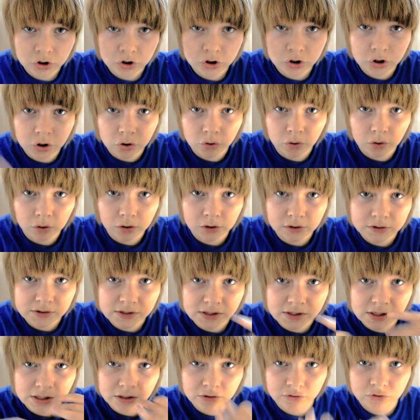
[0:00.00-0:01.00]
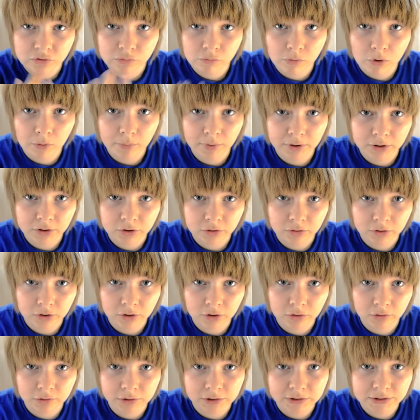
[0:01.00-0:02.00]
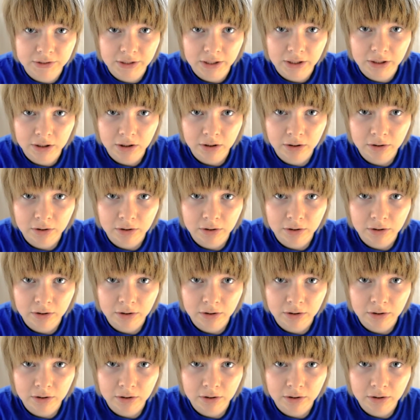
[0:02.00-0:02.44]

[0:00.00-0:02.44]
Toodles, here's Robot Unicorn Attack.